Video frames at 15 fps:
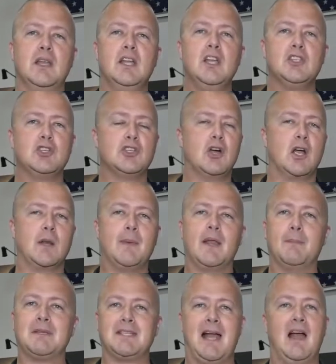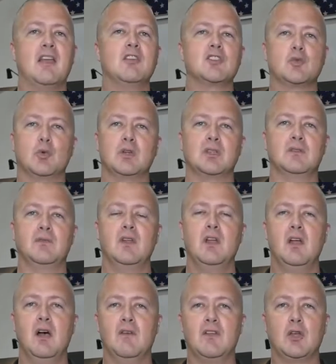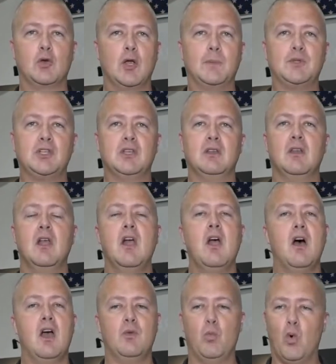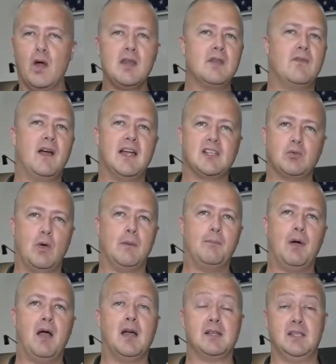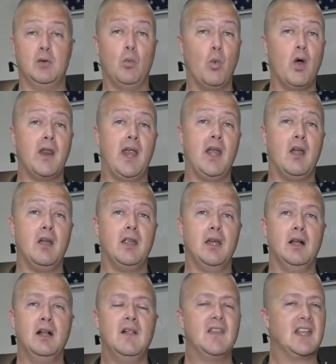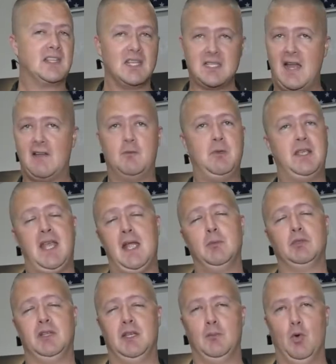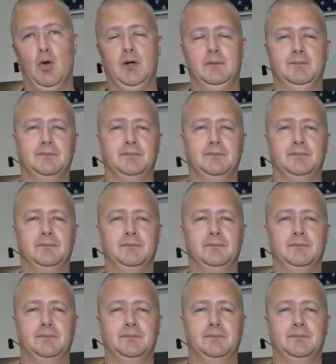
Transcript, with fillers: So you're talking about a battalion's worth of, of encryption in one device, one box, and in one area that doesn't have to be cabled anymore.